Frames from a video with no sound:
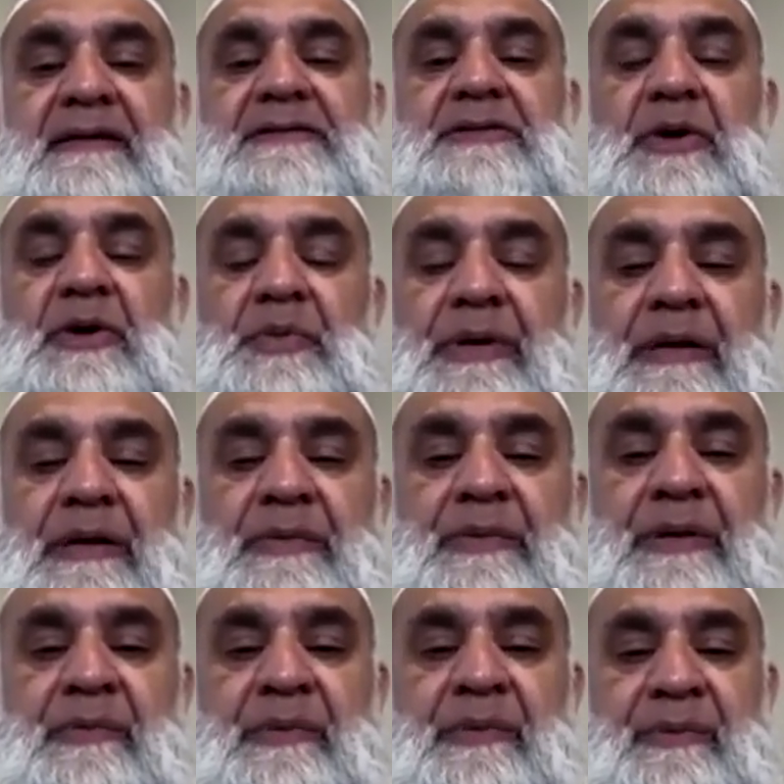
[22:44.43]
So we,
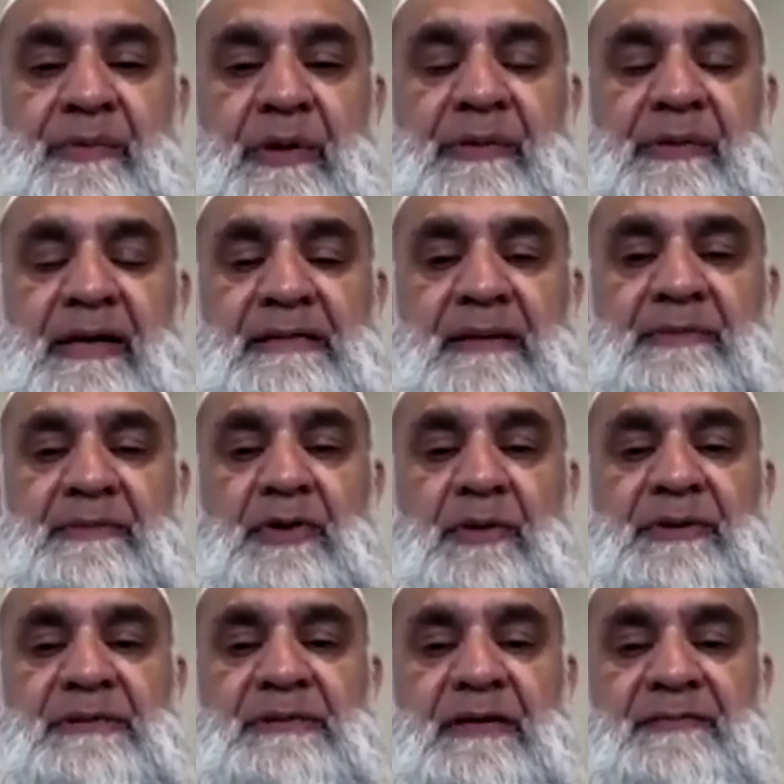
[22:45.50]
we will make some
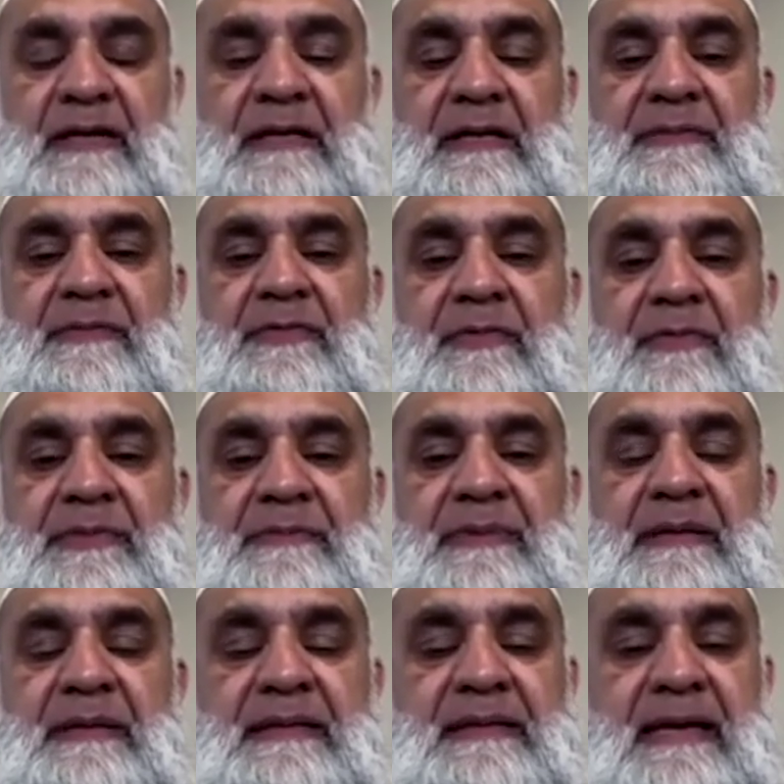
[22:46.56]
copies available for
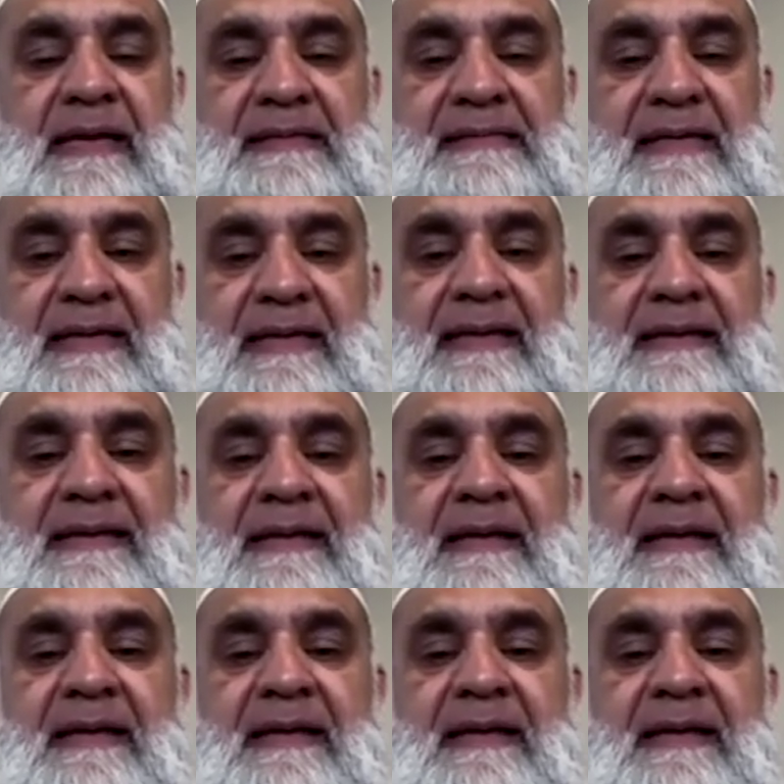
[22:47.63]
people in KZN.